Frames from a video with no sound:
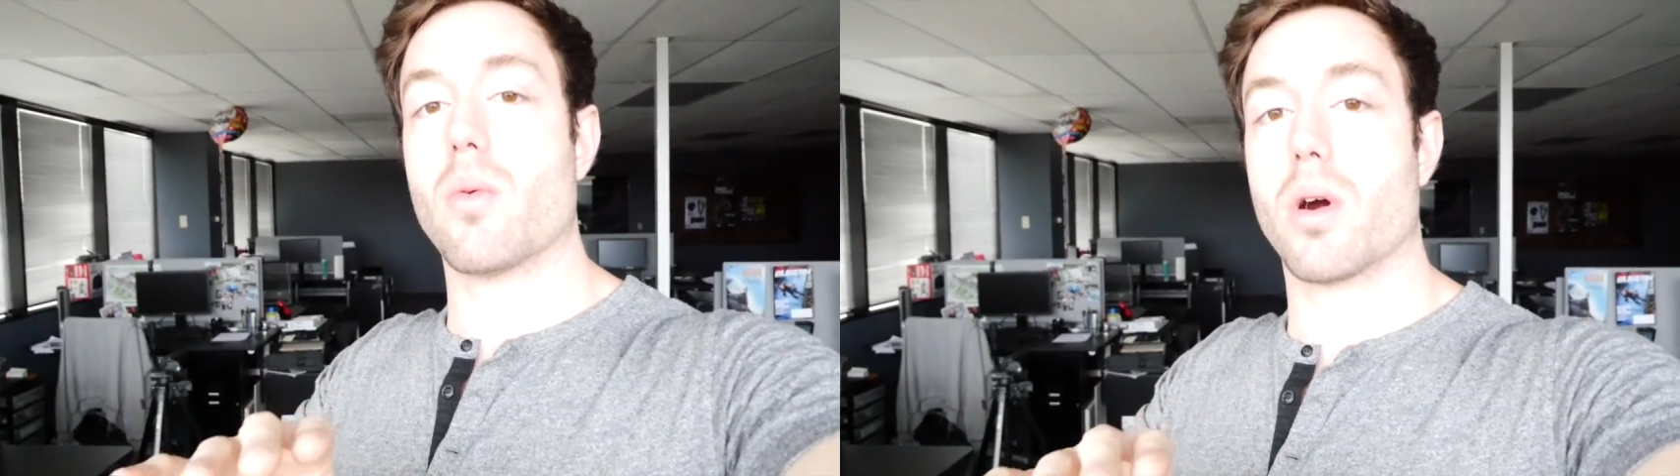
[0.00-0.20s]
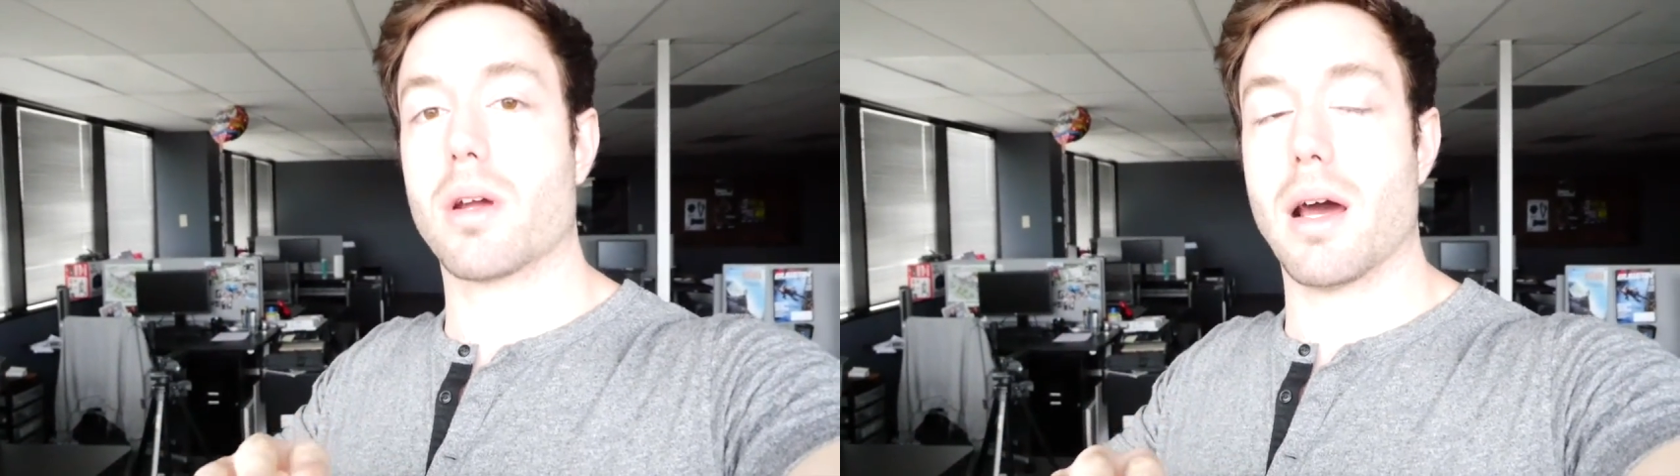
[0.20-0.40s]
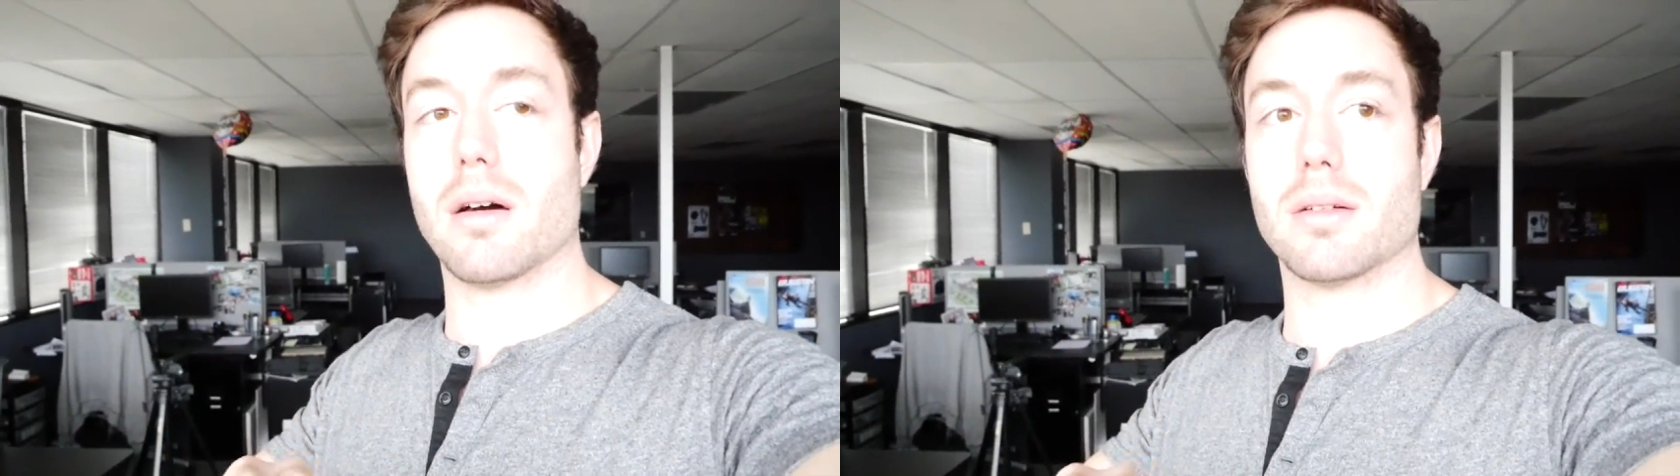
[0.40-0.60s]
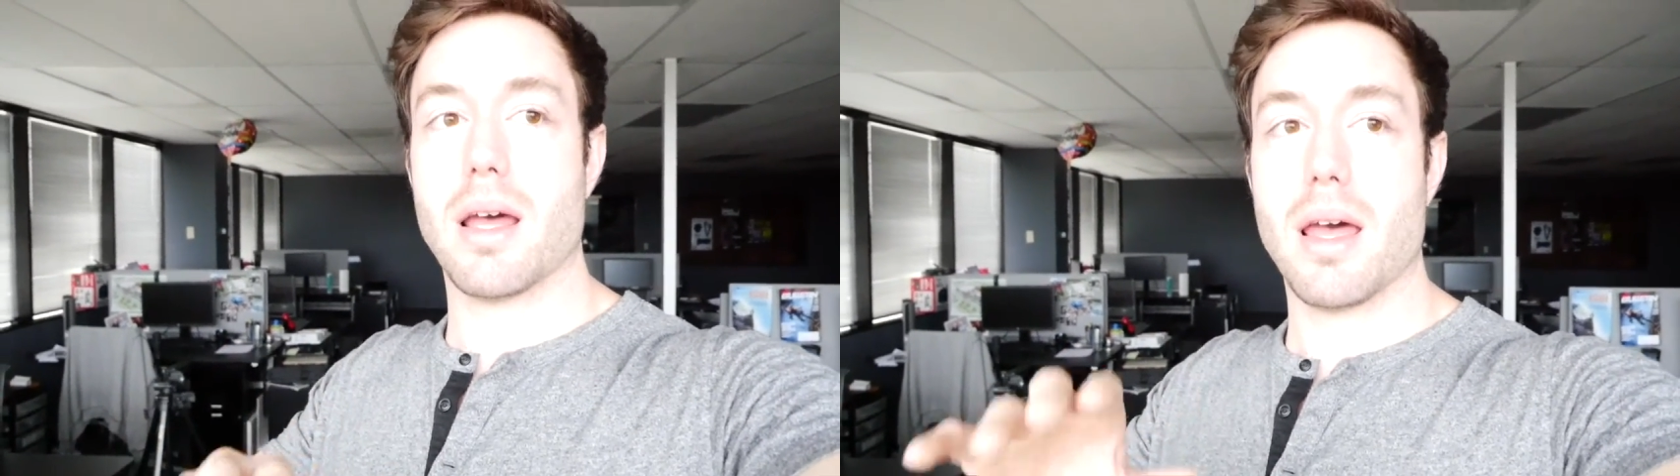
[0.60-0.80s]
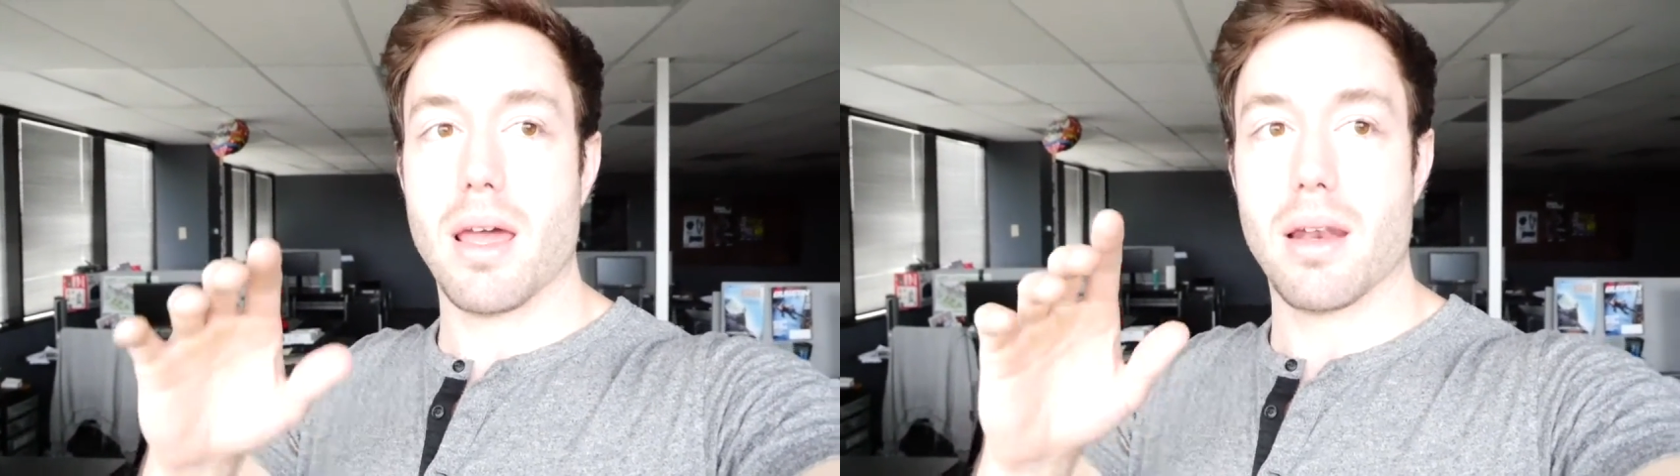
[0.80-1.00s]
workout,
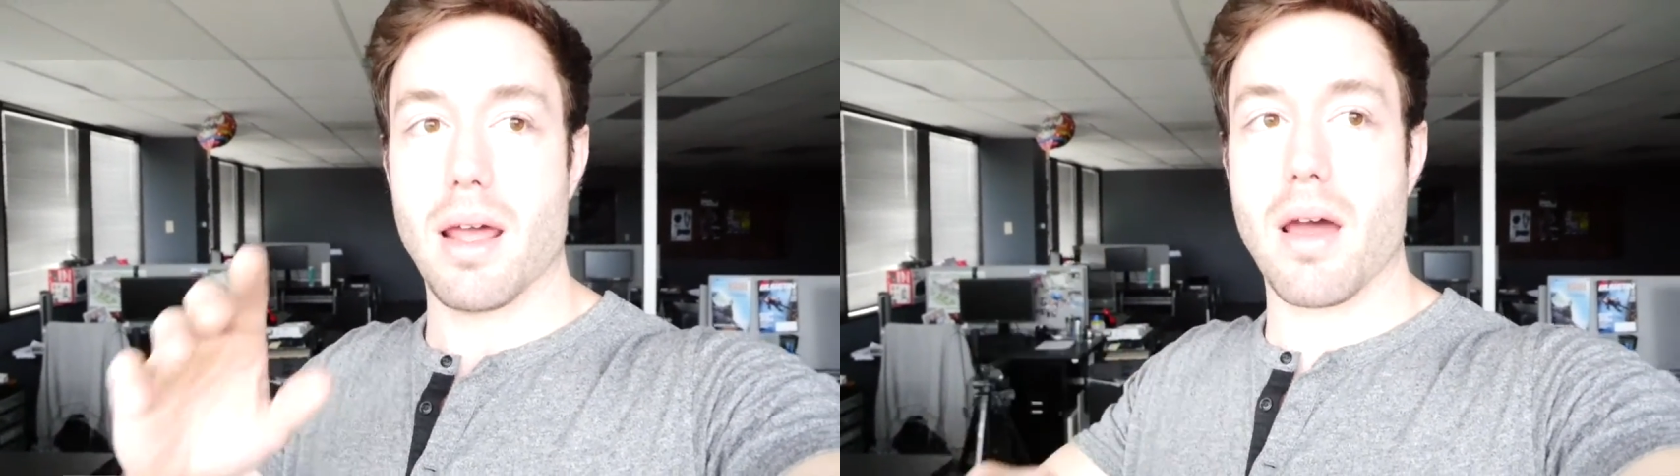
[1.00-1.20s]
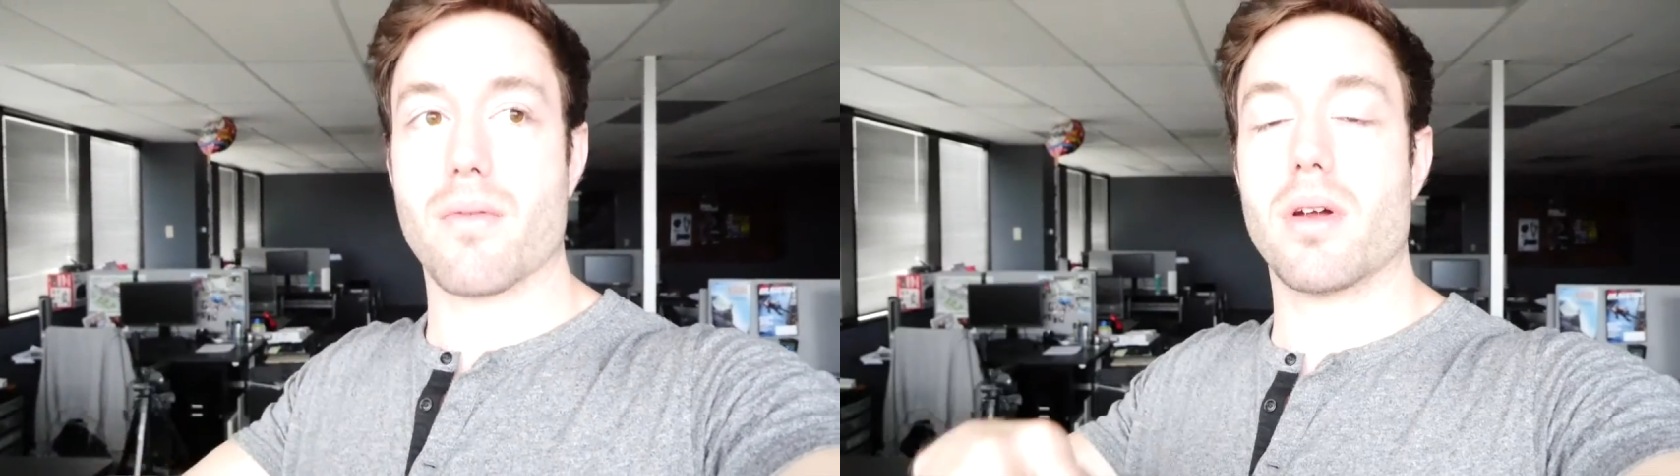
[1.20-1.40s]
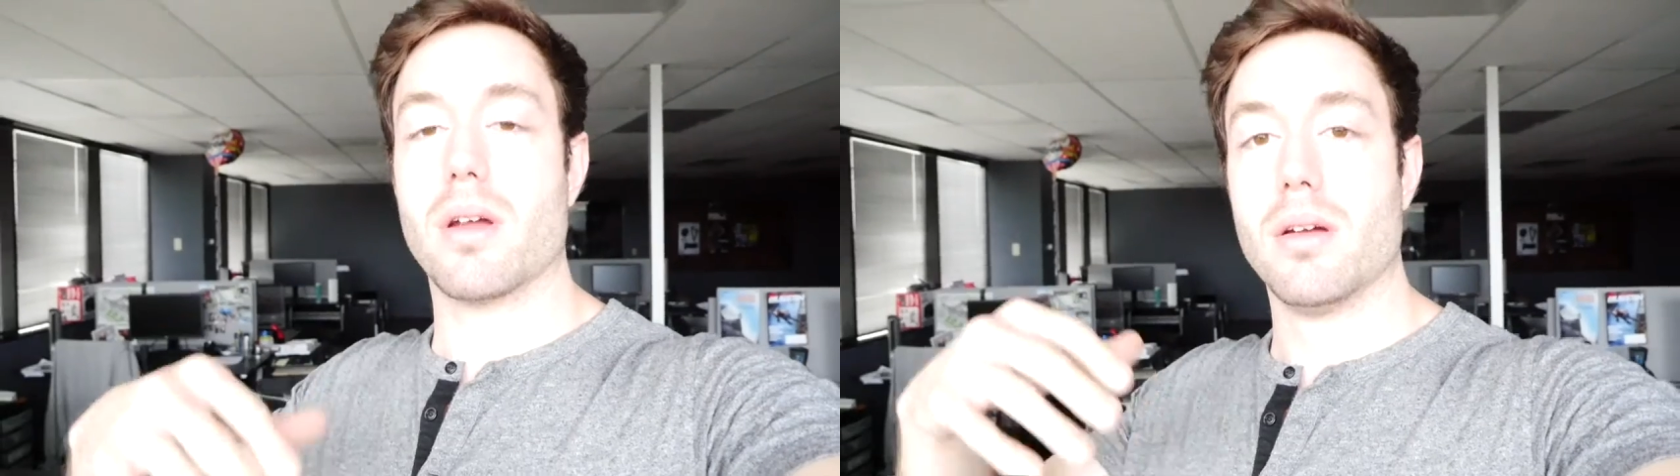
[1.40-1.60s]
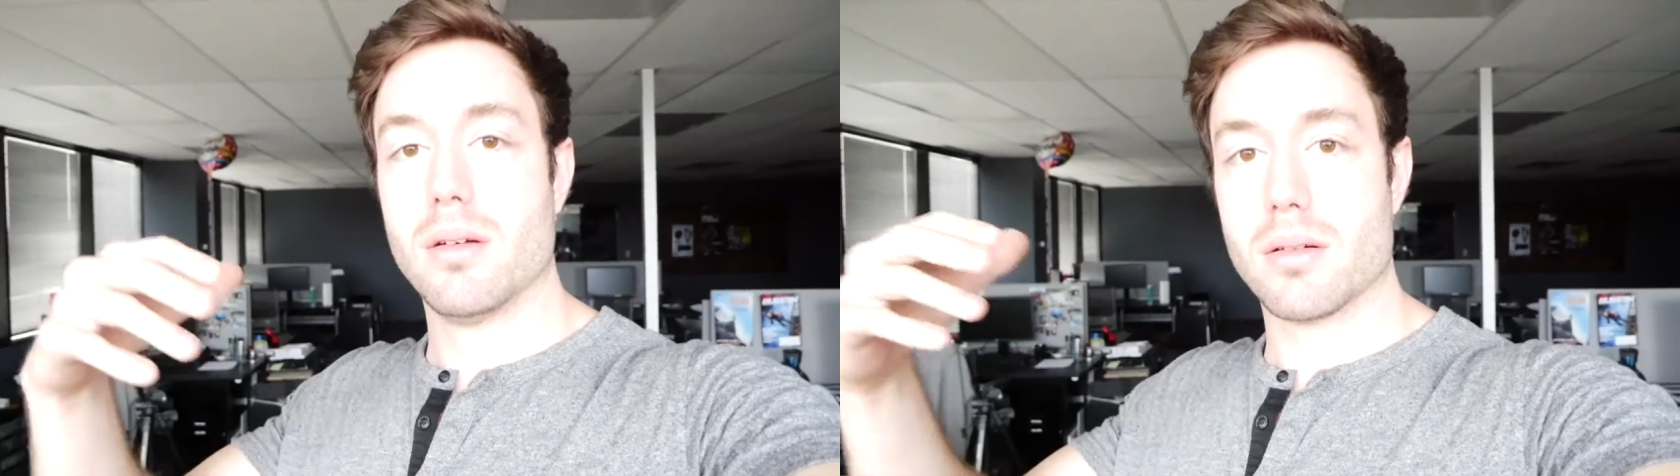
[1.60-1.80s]
and every